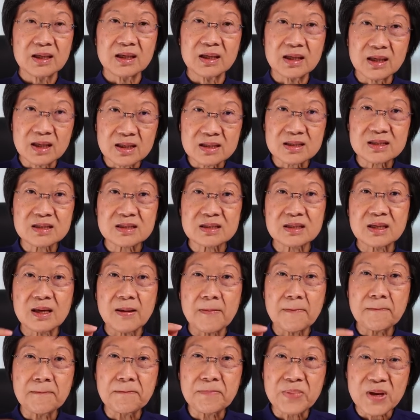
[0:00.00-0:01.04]
it's
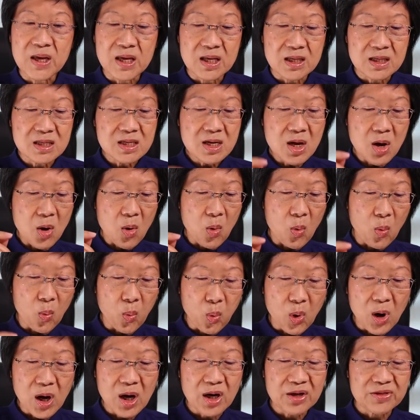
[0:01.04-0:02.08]
been
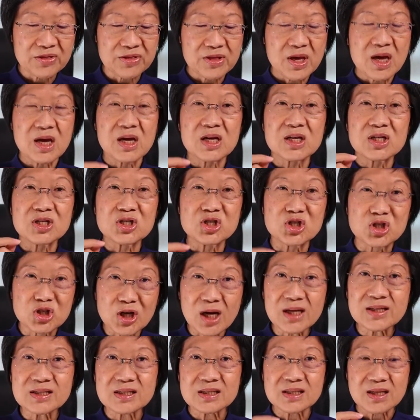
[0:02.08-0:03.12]
worth
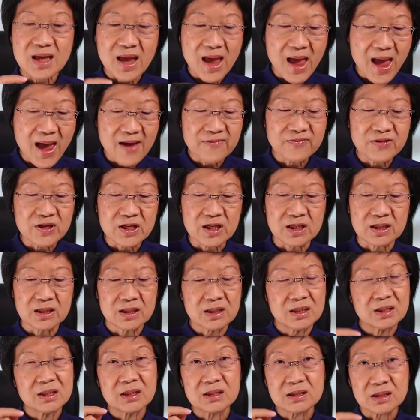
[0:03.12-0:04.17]
just having
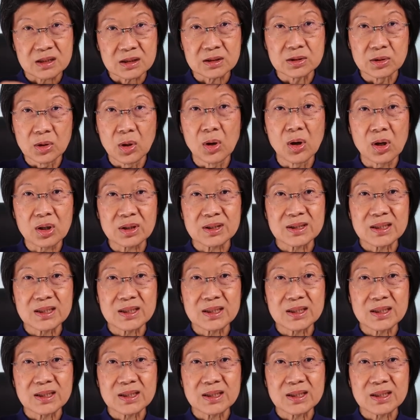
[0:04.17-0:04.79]
the Lord